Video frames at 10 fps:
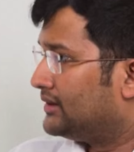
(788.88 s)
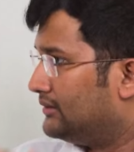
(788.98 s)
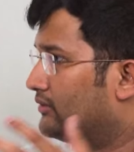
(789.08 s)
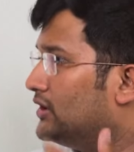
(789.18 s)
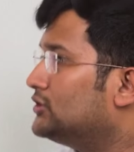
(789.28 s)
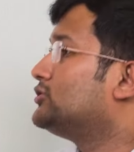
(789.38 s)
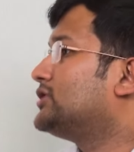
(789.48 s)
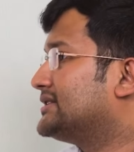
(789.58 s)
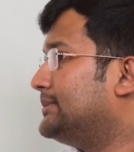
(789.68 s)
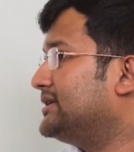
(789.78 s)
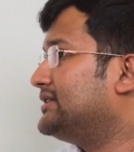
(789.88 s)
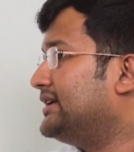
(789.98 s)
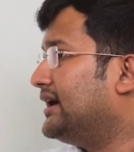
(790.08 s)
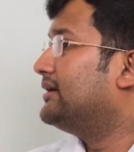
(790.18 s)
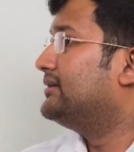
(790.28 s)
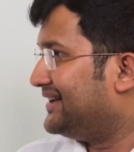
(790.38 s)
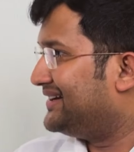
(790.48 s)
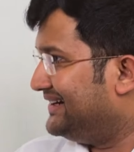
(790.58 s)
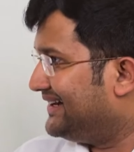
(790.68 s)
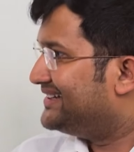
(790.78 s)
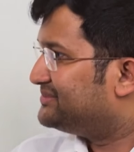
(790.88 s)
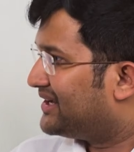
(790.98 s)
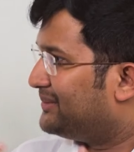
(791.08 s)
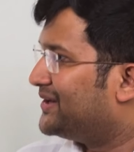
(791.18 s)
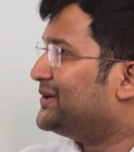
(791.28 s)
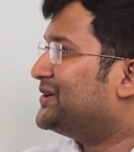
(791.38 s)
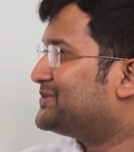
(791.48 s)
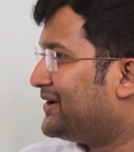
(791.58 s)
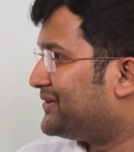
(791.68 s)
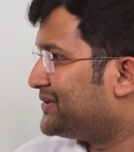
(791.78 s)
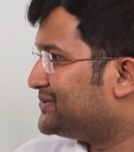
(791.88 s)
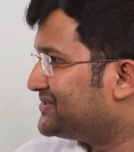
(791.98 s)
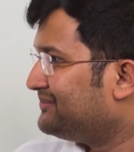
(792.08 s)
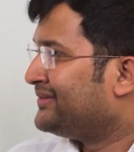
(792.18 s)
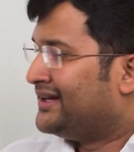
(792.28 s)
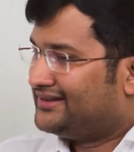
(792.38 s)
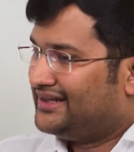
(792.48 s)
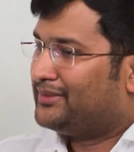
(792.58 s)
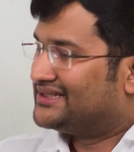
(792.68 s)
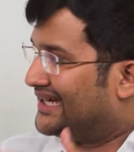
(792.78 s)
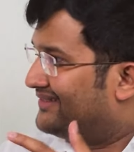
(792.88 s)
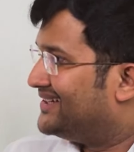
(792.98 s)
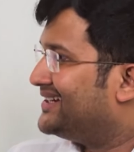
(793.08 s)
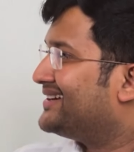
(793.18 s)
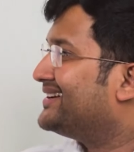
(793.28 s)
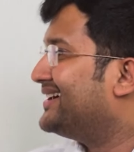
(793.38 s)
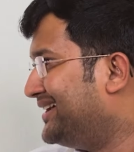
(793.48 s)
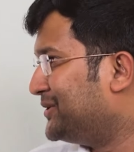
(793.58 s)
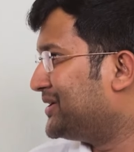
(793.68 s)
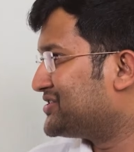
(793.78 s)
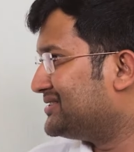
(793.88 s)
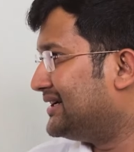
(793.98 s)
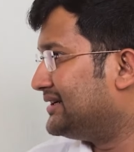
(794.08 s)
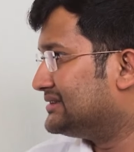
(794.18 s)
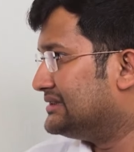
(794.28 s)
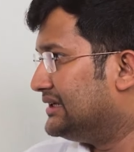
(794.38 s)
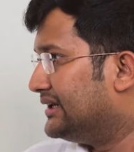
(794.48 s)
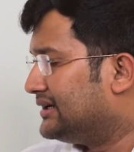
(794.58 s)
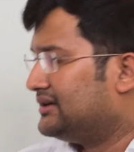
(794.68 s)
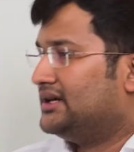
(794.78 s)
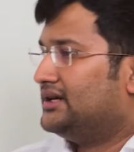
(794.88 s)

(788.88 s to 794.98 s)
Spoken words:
the world is also accepting that that India is becoming a knowledge powerhouse. They must have their education centers in India.